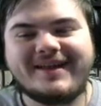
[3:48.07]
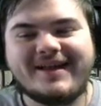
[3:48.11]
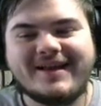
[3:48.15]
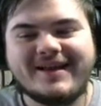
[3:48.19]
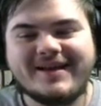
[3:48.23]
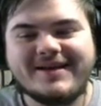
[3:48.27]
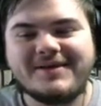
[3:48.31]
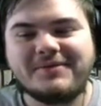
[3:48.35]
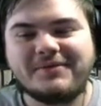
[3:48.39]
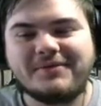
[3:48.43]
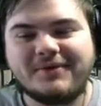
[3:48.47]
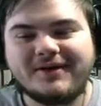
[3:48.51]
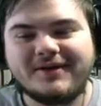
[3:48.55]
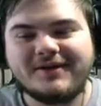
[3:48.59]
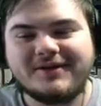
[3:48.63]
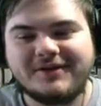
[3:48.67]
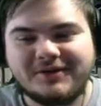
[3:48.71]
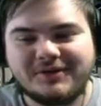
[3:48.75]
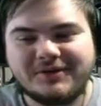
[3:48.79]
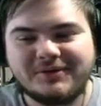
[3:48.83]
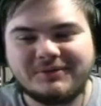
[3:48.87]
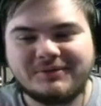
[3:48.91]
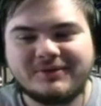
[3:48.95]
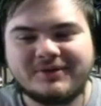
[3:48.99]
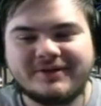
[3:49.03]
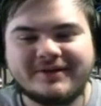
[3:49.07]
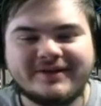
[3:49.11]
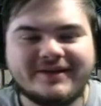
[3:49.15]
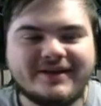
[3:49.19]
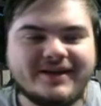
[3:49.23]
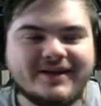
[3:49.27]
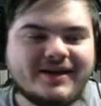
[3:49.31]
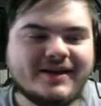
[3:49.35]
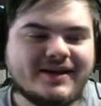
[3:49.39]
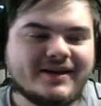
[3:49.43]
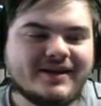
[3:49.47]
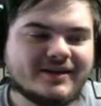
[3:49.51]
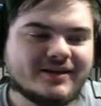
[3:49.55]
anyone you want
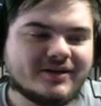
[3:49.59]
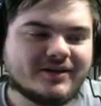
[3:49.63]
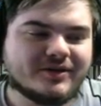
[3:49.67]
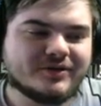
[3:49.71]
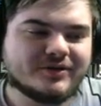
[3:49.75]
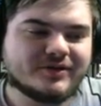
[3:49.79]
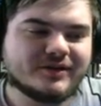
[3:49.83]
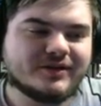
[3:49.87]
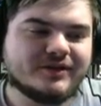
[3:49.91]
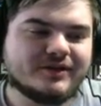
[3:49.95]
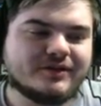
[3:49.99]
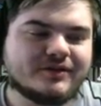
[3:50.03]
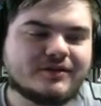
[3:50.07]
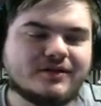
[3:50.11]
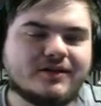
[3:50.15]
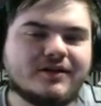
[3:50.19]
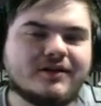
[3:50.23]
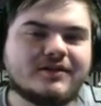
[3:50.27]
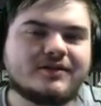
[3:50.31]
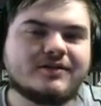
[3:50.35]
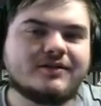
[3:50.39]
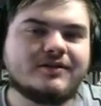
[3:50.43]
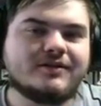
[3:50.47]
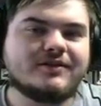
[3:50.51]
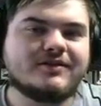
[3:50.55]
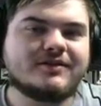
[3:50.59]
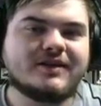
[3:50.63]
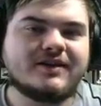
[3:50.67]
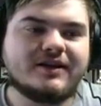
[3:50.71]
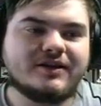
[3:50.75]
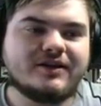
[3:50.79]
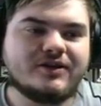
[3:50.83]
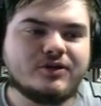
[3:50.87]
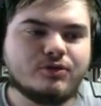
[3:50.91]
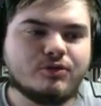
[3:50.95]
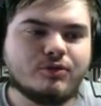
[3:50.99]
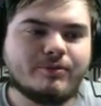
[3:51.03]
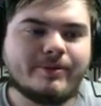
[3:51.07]
goes in those last slots,
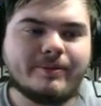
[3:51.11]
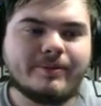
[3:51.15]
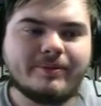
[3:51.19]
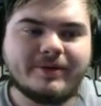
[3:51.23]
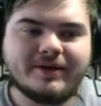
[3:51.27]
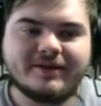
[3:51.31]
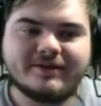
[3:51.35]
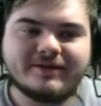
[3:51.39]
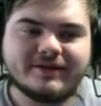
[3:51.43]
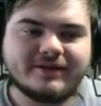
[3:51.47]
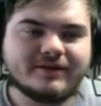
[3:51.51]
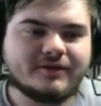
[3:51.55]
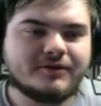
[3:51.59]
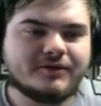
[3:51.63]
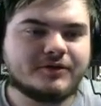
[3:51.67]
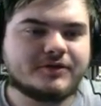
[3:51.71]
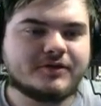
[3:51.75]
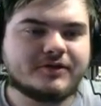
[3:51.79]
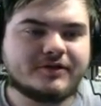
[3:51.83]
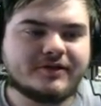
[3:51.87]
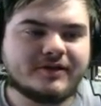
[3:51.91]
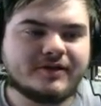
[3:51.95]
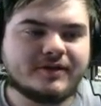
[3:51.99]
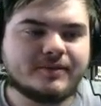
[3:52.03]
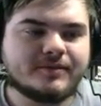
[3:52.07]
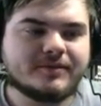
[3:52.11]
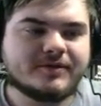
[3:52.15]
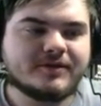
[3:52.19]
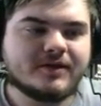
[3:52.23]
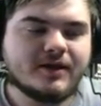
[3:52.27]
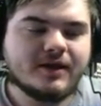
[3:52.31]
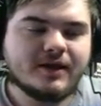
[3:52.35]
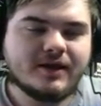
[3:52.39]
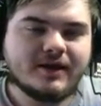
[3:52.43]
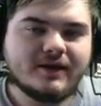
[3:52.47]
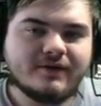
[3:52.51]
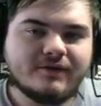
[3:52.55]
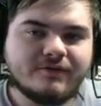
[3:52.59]
and you will be beating lots of teams.
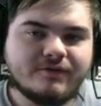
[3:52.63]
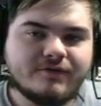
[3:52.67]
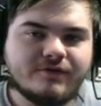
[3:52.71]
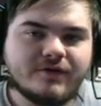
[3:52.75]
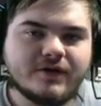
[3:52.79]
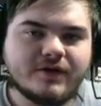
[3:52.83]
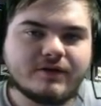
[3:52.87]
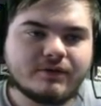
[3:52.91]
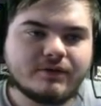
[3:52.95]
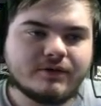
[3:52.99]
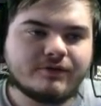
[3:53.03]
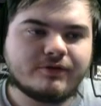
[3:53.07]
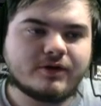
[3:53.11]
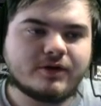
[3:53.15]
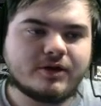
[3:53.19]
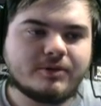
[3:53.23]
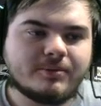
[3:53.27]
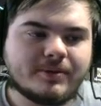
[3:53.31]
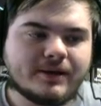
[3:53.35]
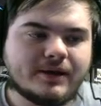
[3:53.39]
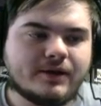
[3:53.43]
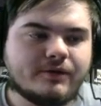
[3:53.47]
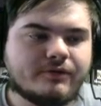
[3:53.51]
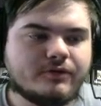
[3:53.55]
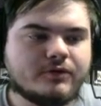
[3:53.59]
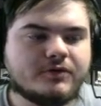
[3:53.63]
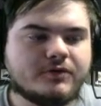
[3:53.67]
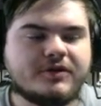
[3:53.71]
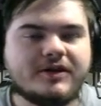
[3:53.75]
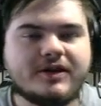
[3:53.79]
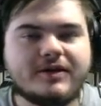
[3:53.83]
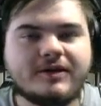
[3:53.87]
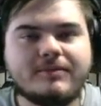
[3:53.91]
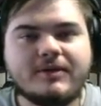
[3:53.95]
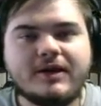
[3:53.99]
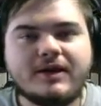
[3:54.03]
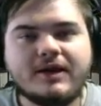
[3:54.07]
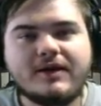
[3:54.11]
Very, very powerful
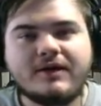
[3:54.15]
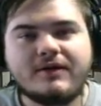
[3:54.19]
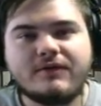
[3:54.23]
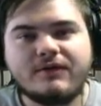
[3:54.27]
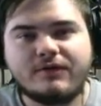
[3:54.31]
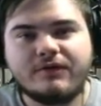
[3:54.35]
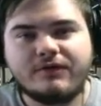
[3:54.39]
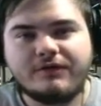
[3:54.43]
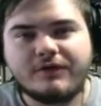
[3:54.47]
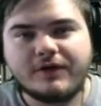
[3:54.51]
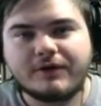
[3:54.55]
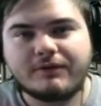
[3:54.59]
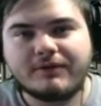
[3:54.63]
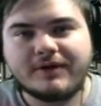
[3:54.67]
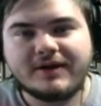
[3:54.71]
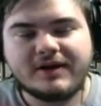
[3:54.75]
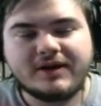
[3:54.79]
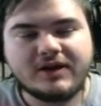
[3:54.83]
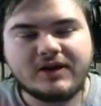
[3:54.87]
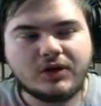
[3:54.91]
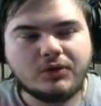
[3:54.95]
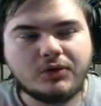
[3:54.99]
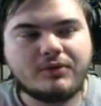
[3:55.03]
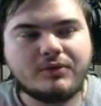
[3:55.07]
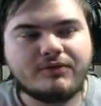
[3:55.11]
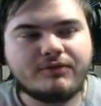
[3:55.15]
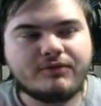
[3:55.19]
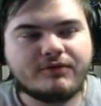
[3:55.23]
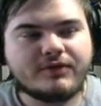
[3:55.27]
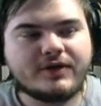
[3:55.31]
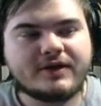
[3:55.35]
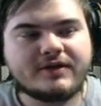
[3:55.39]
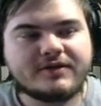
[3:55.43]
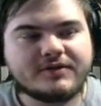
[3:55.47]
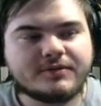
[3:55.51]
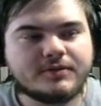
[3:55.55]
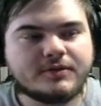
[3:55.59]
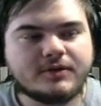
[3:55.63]
team, very low
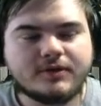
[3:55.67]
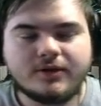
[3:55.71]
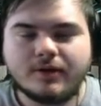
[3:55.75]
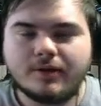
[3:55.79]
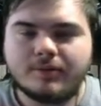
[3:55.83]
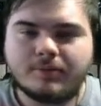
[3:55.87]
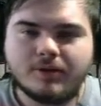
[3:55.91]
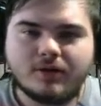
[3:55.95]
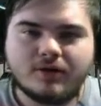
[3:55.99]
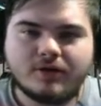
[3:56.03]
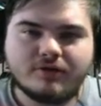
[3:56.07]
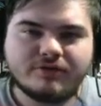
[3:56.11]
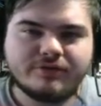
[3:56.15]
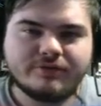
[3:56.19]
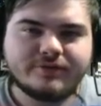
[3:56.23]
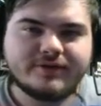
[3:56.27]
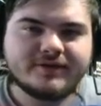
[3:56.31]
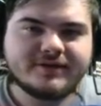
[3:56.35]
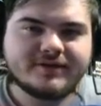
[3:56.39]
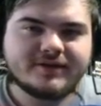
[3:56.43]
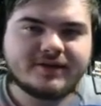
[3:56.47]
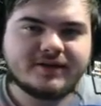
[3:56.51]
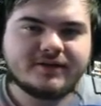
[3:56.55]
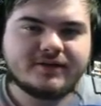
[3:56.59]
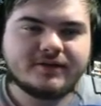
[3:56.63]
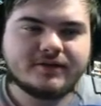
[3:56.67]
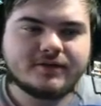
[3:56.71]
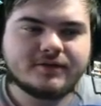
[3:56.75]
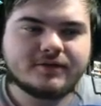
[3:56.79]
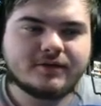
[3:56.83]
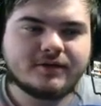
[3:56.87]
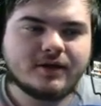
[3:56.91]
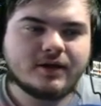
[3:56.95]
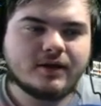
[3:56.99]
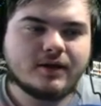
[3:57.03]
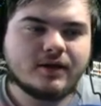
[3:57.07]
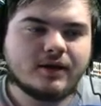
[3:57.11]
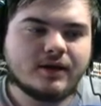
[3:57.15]
investment apart from the Zetas,
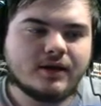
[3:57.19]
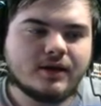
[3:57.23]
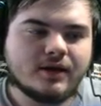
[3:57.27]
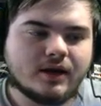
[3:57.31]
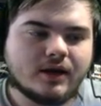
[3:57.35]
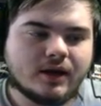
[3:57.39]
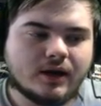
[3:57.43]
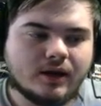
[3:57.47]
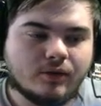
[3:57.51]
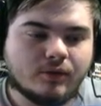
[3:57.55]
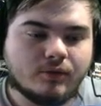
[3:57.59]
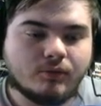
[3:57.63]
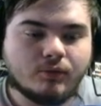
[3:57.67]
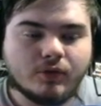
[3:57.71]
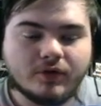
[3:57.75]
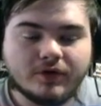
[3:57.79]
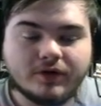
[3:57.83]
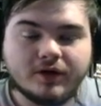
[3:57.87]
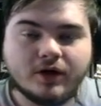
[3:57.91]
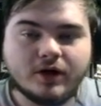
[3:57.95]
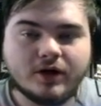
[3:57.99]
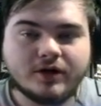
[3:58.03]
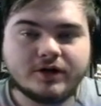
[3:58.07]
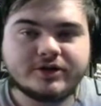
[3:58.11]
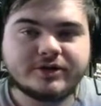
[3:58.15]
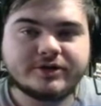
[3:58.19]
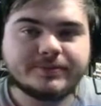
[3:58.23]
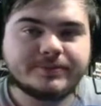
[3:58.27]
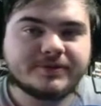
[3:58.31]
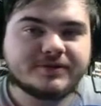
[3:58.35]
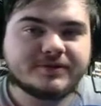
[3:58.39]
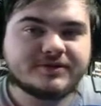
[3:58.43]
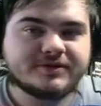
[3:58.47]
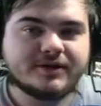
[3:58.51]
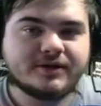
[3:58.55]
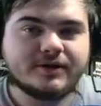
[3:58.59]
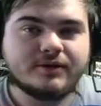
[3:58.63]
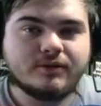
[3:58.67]
uh,
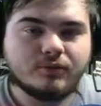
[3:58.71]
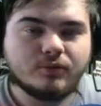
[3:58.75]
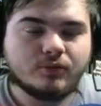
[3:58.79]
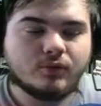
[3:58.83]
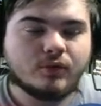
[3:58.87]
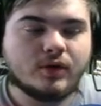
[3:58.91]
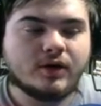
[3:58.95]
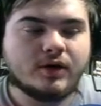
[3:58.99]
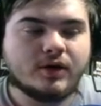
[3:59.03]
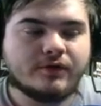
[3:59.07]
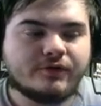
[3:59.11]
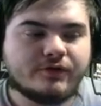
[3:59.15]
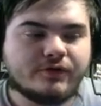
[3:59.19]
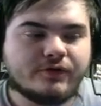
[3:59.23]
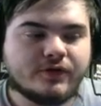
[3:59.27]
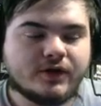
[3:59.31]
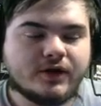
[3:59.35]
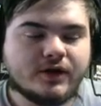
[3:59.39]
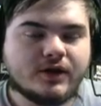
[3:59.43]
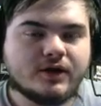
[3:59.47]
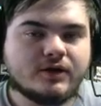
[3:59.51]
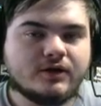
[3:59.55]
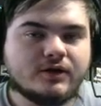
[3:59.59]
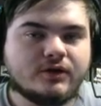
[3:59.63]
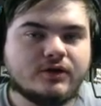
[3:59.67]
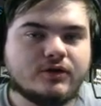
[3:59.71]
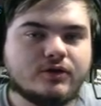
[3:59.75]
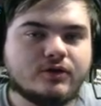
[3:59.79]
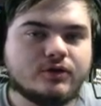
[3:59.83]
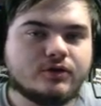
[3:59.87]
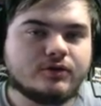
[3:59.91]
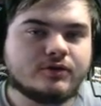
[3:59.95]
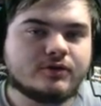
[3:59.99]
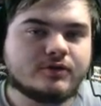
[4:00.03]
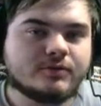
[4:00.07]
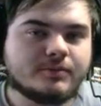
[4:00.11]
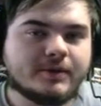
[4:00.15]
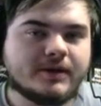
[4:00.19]
100% worth
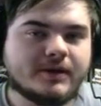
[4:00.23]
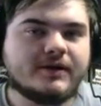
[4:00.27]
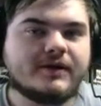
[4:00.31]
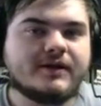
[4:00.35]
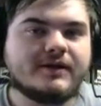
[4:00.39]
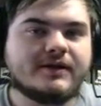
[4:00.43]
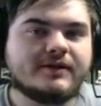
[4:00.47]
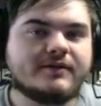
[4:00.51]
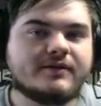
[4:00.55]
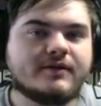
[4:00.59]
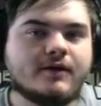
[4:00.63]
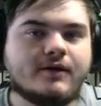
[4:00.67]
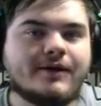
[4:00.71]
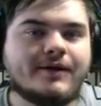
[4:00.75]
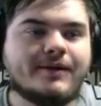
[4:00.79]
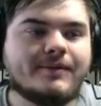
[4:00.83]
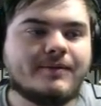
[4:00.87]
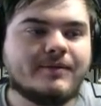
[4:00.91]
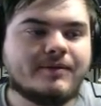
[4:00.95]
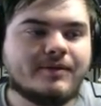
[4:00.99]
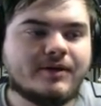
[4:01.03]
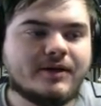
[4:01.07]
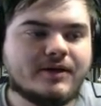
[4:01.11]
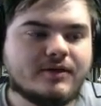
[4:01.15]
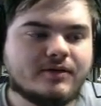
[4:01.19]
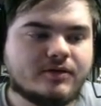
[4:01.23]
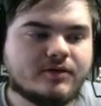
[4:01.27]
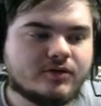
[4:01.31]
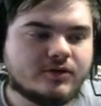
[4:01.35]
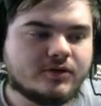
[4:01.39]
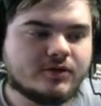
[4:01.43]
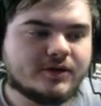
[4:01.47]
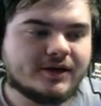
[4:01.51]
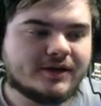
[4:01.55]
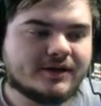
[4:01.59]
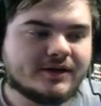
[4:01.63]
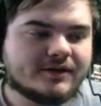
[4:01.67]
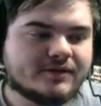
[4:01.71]
you spending time to
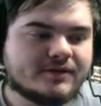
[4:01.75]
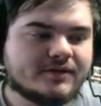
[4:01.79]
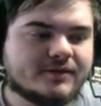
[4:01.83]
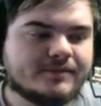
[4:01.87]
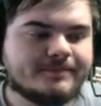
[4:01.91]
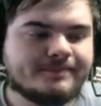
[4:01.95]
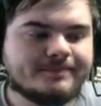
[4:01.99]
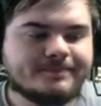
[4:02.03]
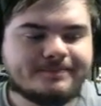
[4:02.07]
get.